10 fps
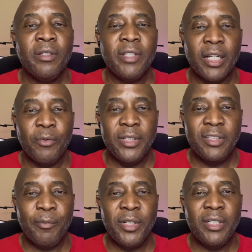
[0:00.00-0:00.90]
Take it one
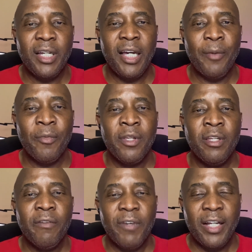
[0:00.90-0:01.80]
step at a time,
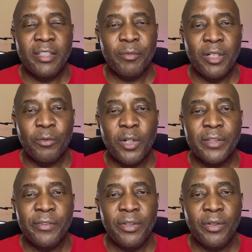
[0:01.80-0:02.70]
find something that
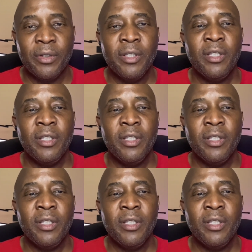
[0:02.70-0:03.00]
works for you,